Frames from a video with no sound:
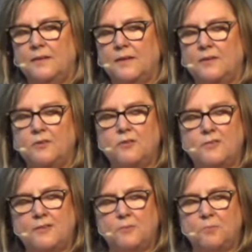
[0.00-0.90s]
and to
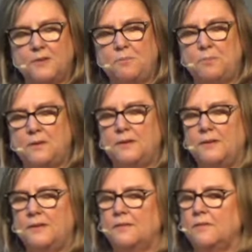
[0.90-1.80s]
simply
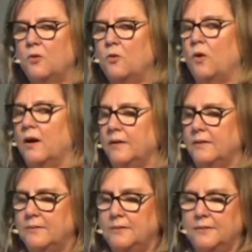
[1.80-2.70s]
be in the
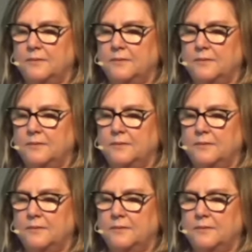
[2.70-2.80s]
quiet.